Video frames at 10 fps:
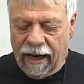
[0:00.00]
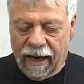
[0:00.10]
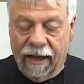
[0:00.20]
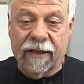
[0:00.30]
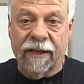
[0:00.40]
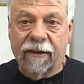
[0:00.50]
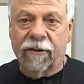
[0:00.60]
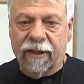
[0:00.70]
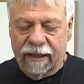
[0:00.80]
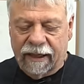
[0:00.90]
Uh, the
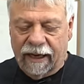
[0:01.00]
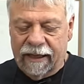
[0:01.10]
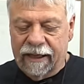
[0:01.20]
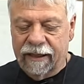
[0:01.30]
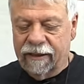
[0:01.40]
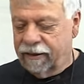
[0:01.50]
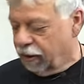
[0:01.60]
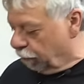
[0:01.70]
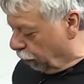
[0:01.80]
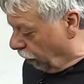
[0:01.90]
other thing that I need
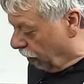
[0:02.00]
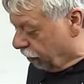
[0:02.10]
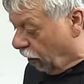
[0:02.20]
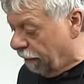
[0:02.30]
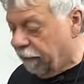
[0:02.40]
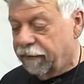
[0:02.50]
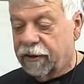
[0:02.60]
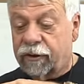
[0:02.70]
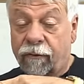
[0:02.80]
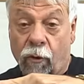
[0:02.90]
to put on top of
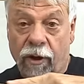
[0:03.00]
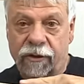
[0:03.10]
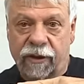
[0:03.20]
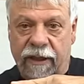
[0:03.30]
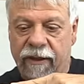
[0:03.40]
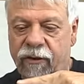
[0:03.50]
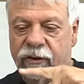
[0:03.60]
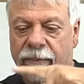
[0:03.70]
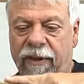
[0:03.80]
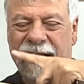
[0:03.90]
this, of course, is
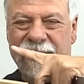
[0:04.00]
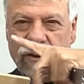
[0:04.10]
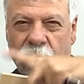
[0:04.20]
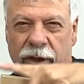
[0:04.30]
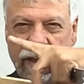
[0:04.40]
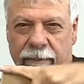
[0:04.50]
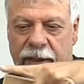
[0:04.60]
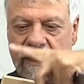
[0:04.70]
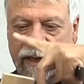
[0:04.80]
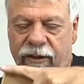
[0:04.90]
something that's going to
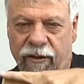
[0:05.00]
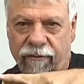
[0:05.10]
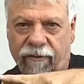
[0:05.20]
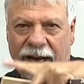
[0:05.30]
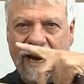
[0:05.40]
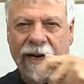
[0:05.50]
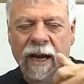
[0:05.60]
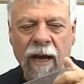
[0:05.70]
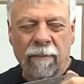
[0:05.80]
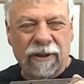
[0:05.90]
be nice and flat,
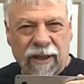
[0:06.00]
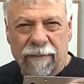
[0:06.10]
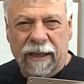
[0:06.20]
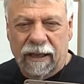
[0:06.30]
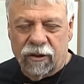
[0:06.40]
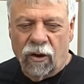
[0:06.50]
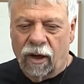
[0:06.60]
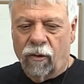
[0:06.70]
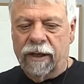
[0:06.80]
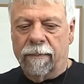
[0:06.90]
but something that's
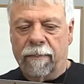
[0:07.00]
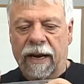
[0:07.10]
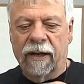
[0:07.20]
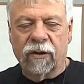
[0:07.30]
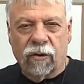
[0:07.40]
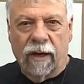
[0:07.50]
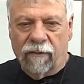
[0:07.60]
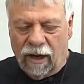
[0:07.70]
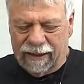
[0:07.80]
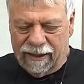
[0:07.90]
not going to bend. So
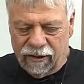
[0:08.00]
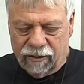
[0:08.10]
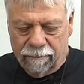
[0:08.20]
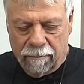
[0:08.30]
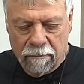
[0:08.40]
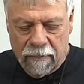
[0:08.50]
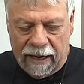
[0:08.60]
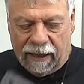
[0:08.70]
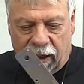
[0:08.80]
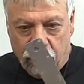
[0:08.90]
I've got this
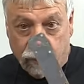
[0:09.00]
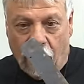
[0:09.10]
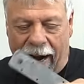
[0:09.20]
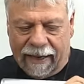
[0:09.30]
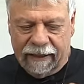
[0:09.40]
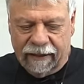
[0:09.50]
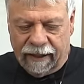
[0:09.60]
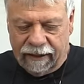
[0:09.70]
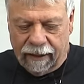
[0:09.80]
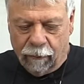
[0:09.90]
metal bracket
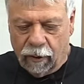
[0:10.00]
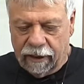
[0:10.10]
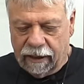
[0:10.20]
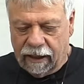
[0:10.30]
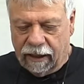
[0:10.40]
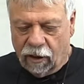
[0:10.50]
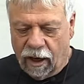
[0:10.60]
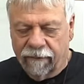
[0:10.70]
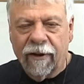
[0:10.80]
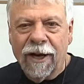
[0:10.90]
thing that I'm going to cut
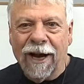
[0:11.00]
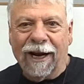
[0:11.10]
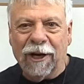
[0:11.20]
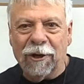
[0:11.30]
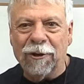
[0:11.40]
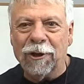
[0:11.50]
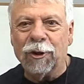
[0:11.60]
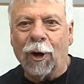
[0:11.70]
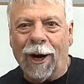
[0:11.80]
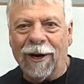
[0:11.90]
off. I'm going to do the
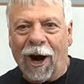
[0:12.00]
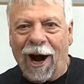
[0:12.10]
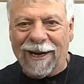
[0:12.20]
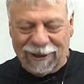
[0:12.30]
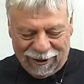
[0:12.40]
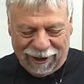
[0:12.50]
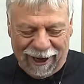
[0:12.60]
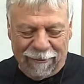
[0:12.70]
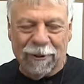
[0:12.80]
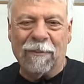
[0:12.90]
John Heinz
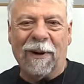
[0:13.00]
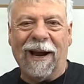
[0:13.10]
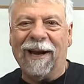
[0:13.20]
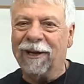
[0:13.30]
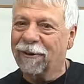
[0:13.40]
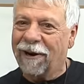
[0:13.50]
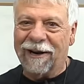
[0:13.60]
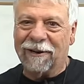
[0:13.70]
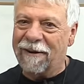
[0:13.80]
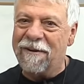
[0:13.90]
thing with my angle
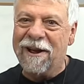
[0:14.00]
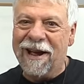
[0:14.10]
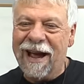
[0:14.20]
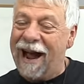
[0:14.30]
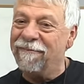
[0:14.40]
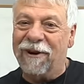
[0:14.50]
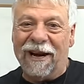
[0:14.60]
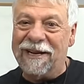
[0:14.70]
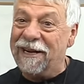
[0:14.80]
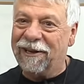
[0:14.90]
grinder. I'm, I'm
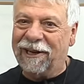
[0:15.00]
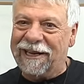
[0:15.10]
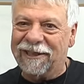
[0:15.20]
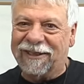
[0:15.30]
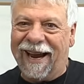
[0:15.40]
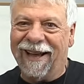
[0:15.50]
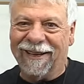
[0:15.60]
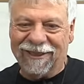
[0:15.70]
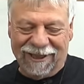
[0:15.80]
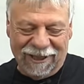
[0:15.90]
not nearly as
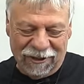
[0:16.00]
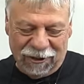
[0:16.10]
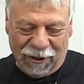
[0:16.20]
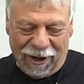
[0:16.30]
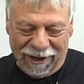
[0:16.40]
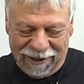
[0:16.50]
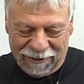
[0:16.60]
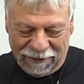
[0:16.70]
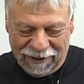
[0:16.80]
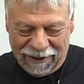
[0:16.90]
talented as John
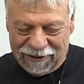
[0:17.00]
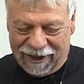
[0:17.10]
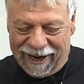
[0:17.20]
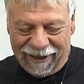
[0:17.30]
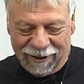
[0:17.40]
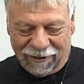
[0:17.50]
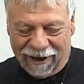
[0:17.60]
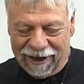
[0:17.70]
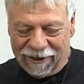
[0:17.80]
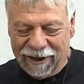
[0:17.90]
is with his angle
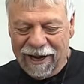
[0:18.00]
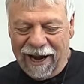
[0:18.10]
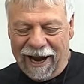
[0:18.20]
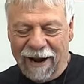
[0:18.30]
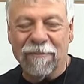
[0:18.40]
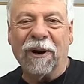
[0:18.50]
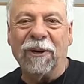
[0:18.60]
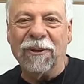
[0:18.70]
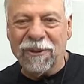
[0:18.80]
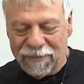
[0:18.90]
grinder, uh, but
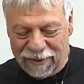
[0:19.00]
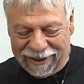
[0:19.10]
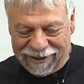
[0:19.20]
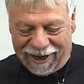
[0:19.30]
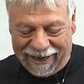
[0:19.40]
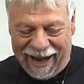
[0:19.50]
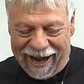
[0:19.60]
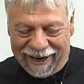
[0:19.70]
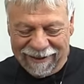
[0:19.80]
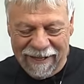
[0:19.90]
I'll do the best I
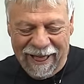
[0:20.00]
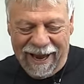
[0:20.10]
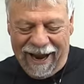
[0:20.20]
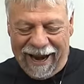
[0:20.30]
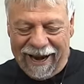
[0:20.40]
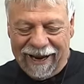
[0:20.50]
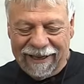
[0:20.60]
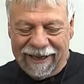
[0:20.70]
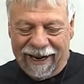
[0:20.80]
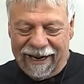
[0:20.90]
can.
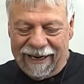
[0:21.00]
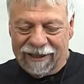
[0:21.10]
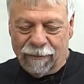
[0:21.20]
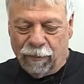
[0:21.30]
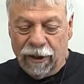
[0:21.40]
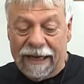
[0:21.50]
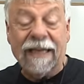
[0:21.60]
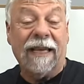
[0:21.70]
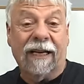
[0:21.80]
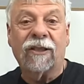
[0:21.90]
And uh, it's pretty
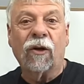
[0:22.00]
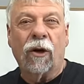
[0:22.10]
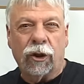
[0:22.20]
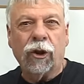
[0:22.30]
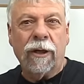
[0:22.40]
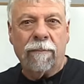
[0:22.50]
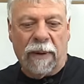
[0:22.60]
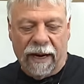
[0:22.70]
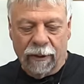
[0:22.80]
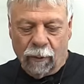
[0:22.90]
thick, so it shouldn't
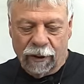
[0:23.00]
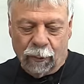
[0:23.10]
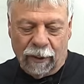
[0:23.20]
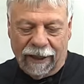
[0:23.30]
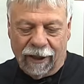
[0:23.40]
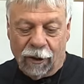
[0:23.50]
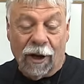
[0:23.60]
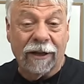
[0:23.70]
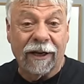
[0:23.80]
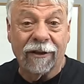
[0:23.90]
bend once we get it
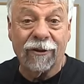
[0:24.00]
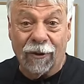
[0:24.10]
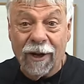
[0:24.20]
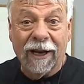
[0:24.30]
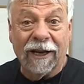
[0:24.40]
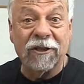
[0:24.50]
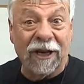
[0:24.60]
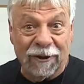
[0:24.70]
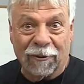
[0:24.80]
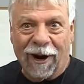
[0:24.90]
on there. So let's
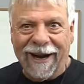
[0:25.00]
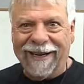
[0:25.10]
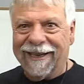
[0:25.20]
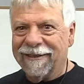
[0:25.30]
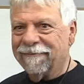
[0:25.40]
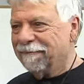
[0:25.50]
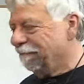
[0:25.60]
get grinding.